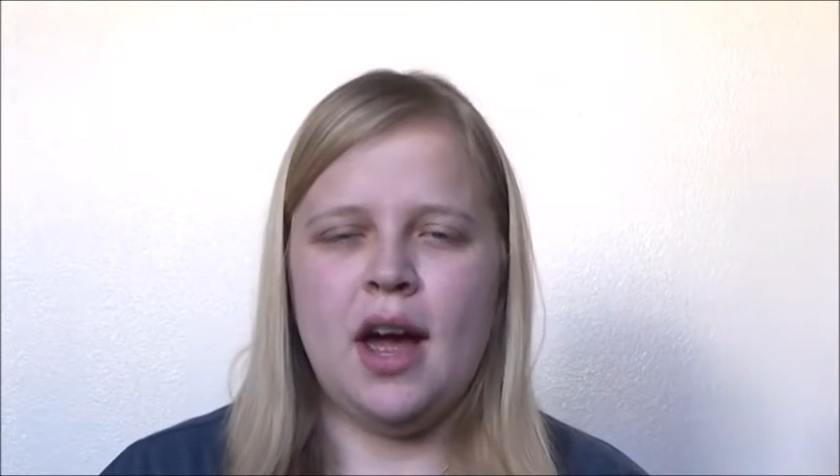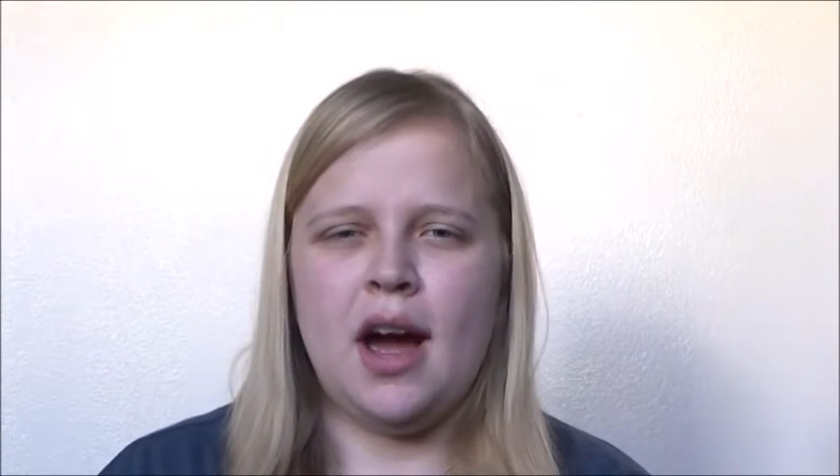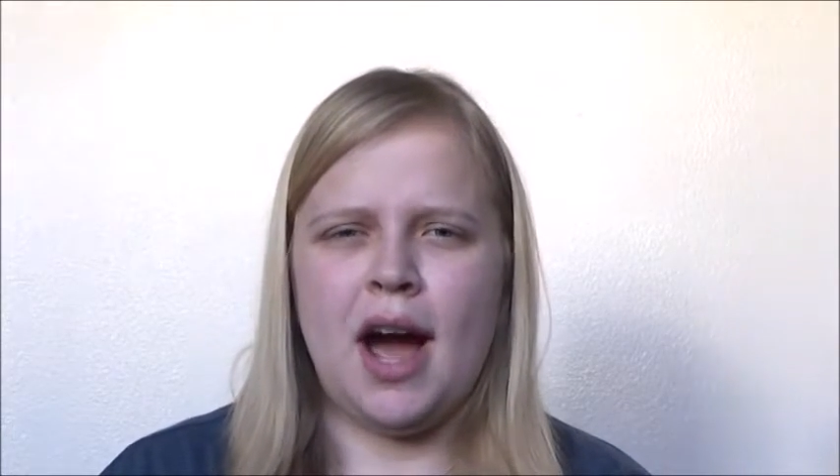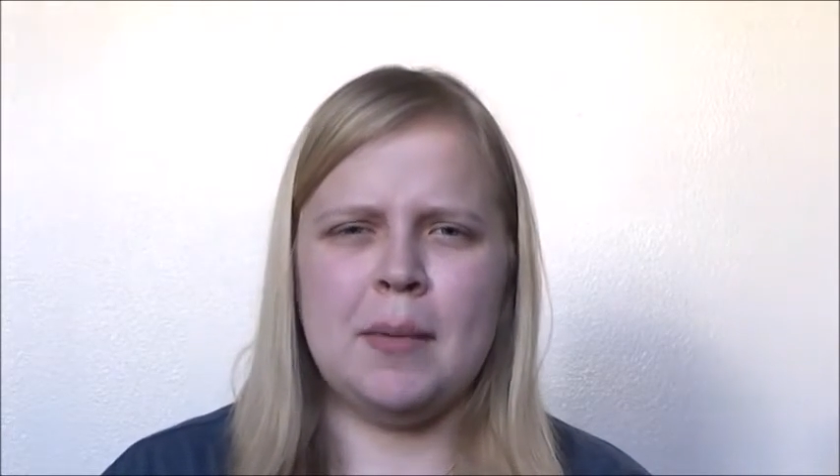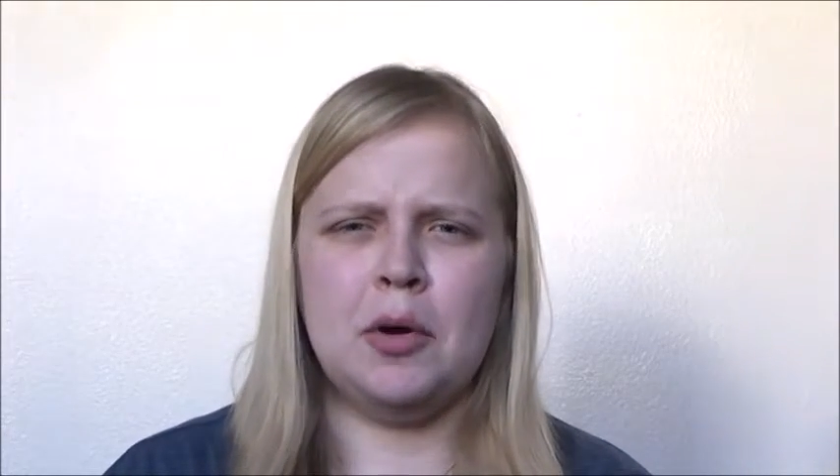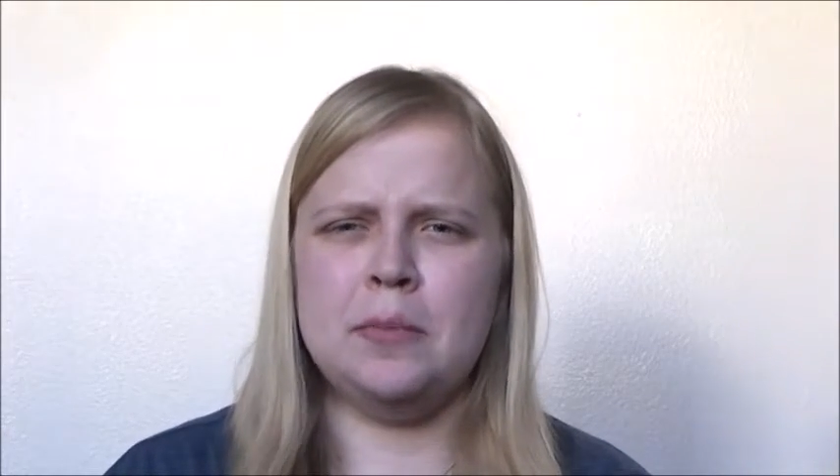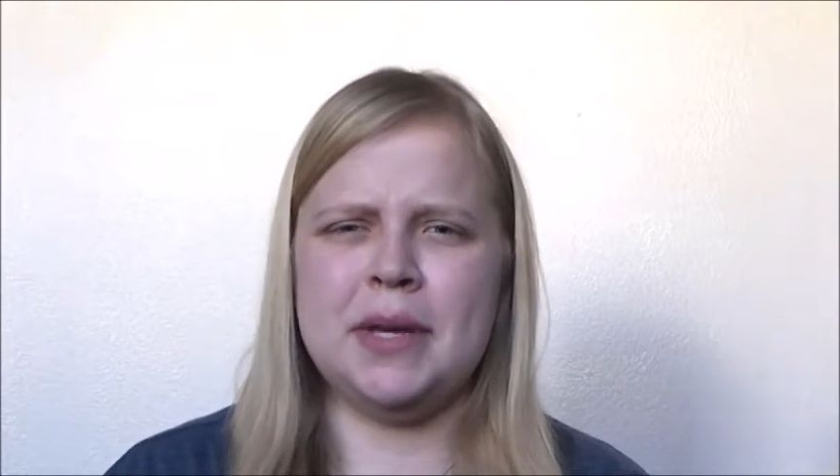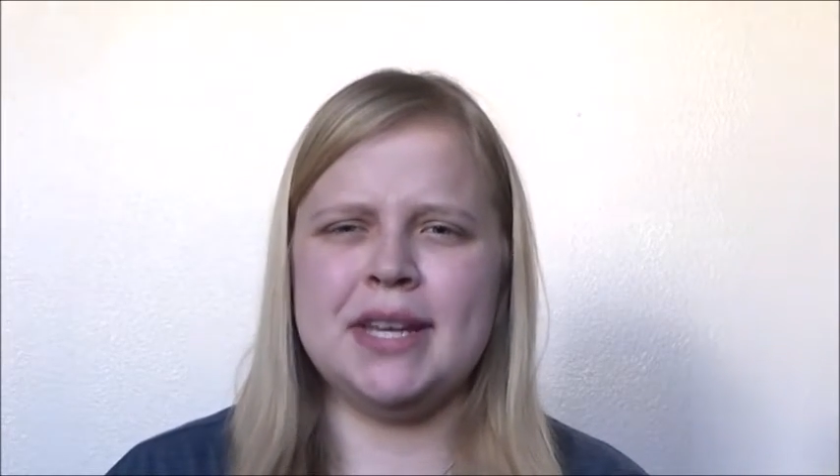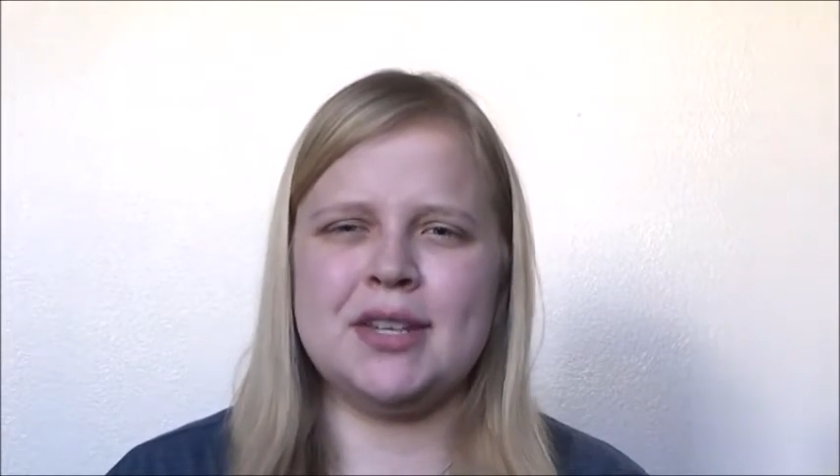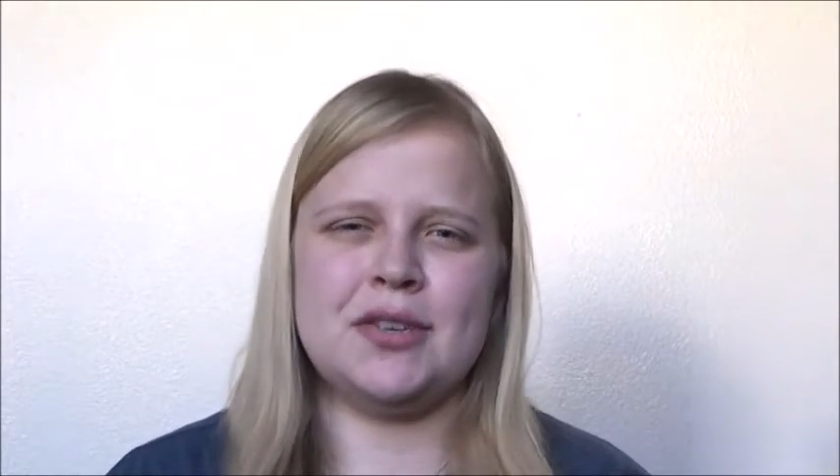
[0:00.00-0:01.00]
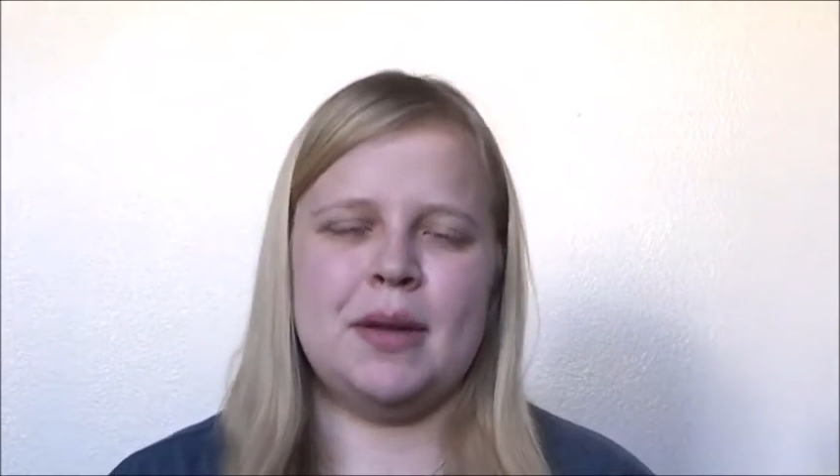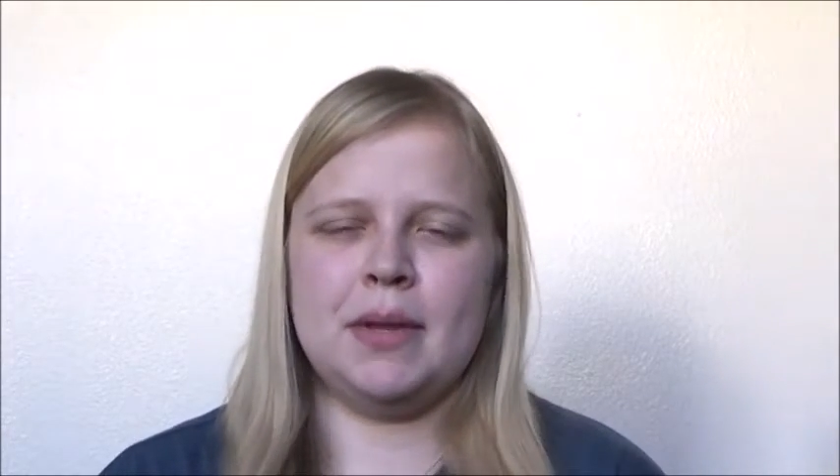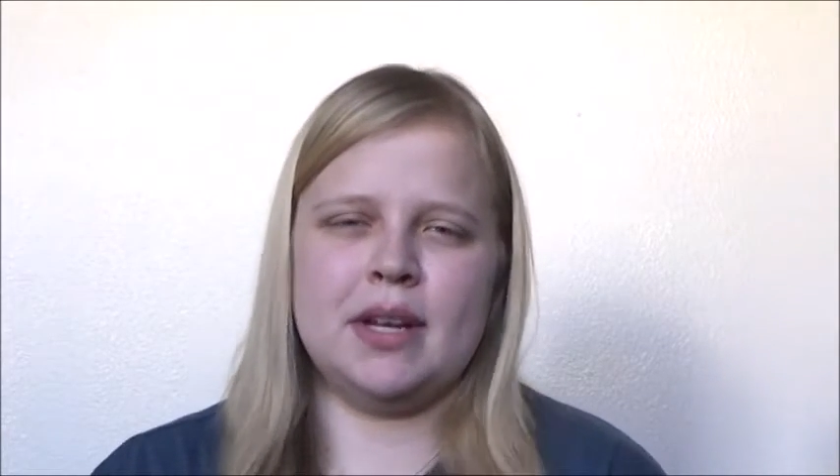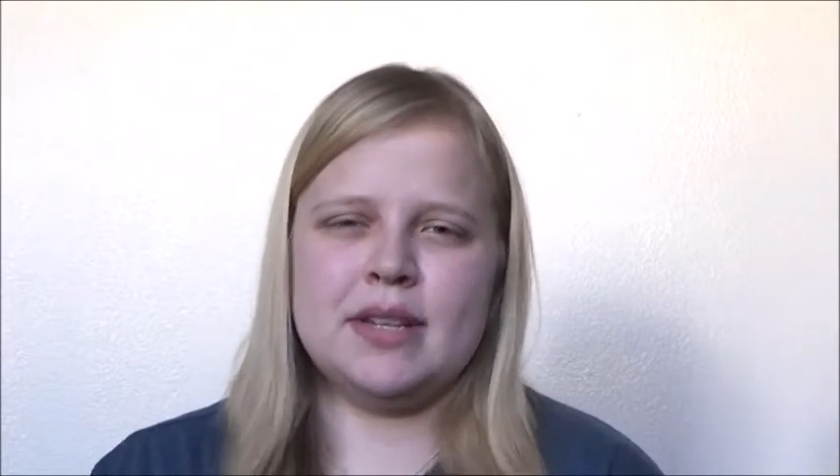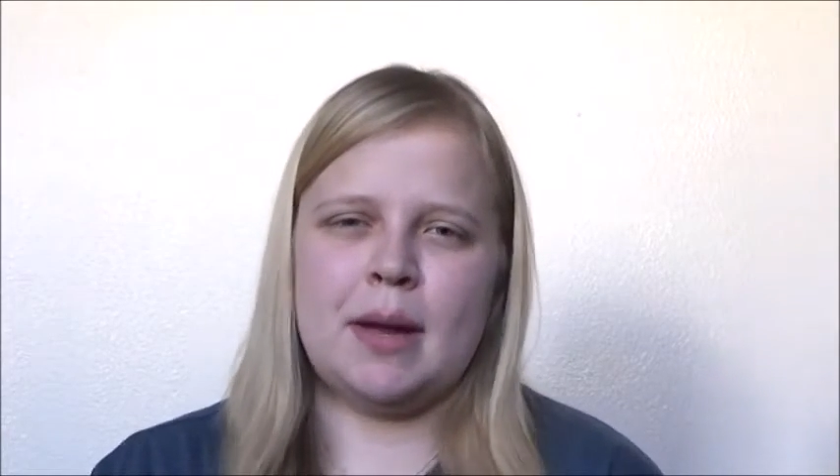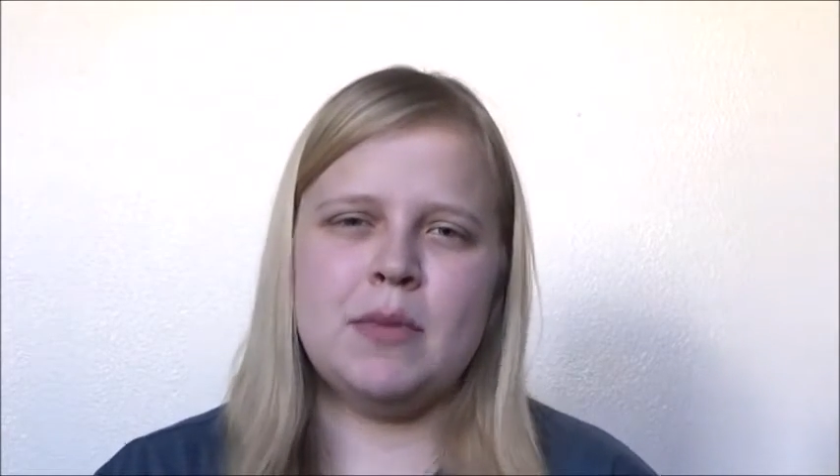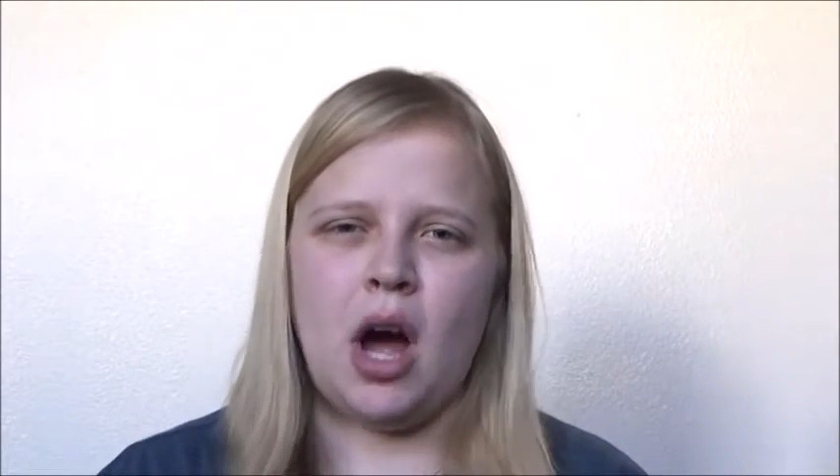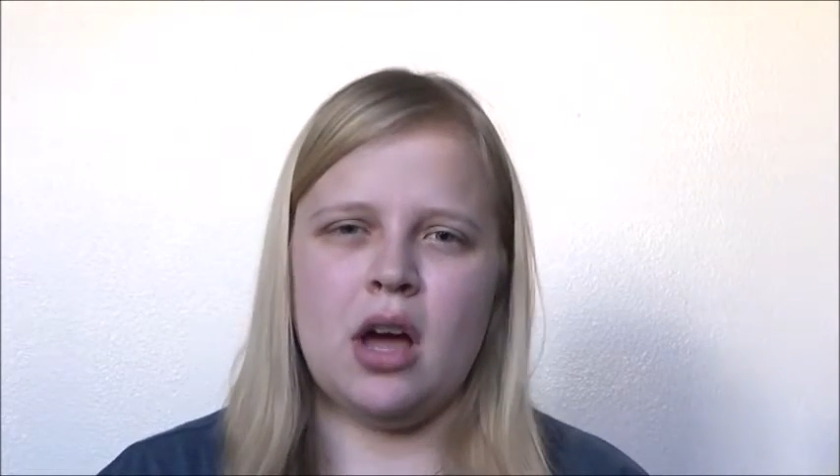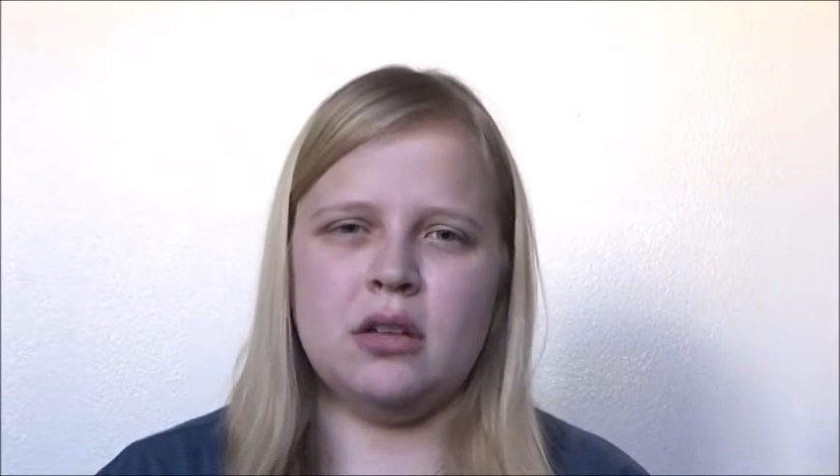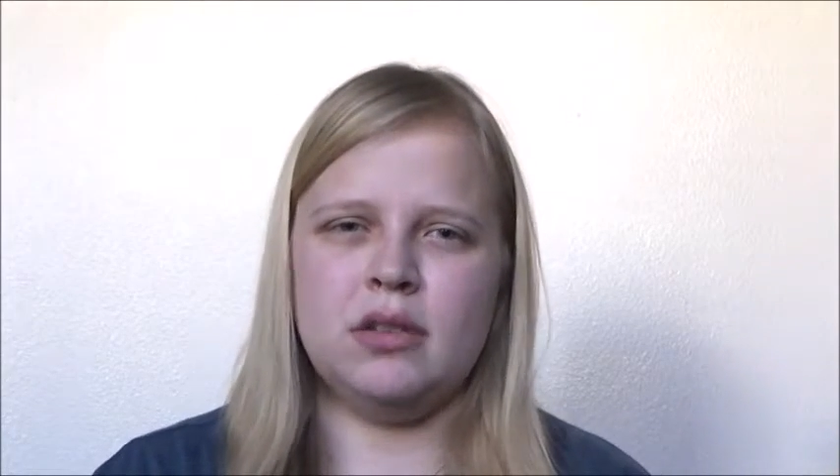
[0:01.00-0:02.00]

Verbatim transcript: I'm obese or something, because I'm not